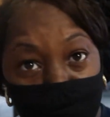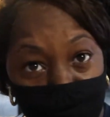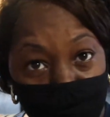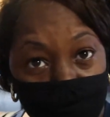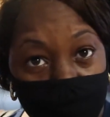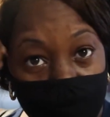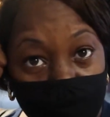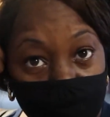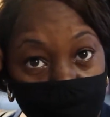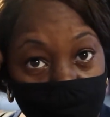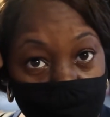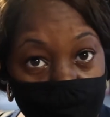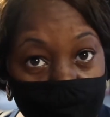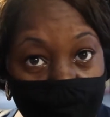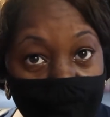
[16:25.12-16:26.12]
I'm so
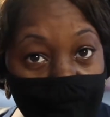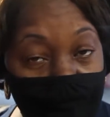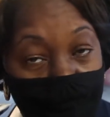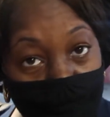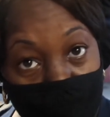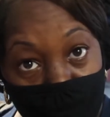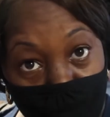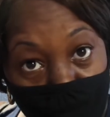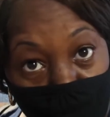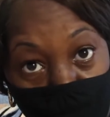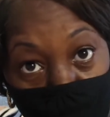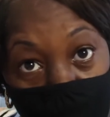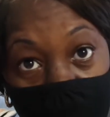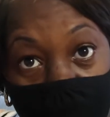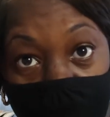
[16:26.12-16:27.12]
relaxed. My
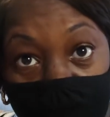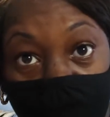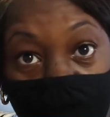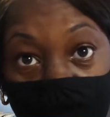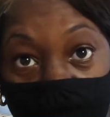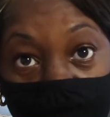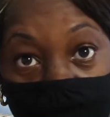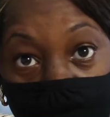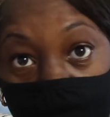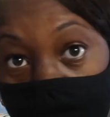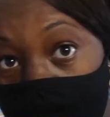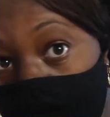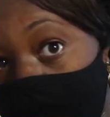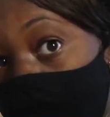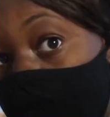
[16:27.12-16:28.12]
whole wig
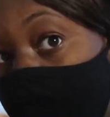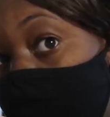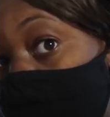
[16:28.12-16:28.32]
shifted.